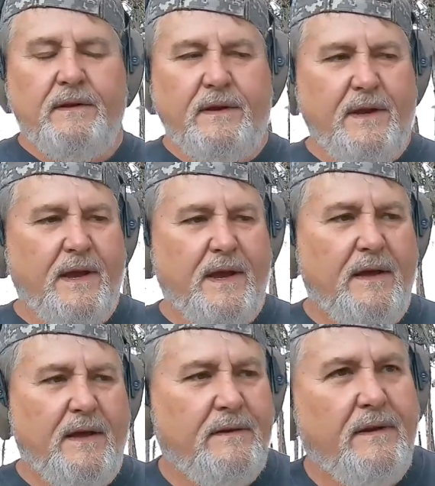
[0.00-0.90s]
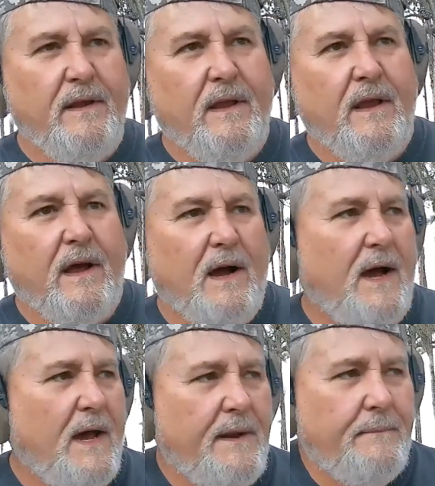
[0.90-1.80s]
yeah.
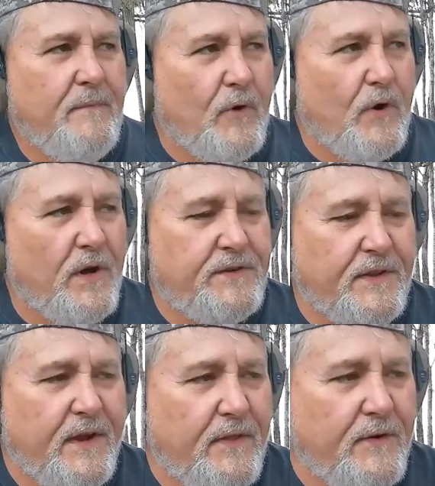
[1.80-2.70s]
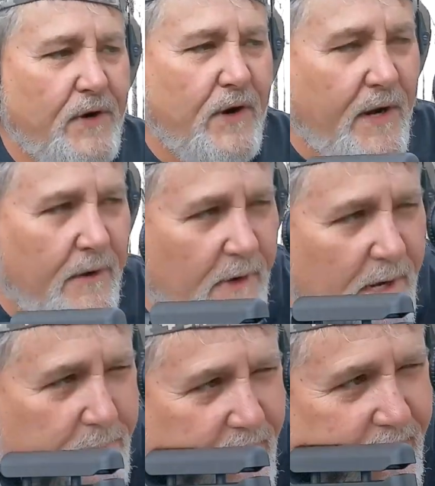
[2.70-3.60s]
All right, we're going to the other target,
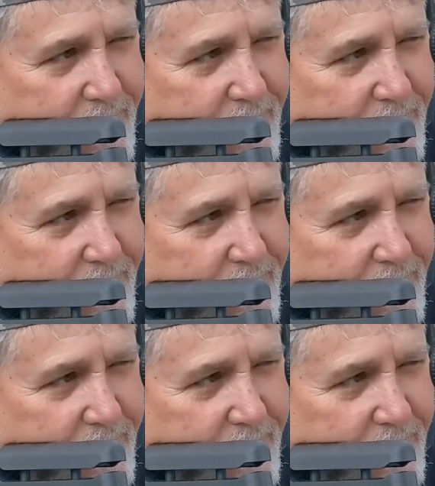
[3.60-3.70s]
right, Pa?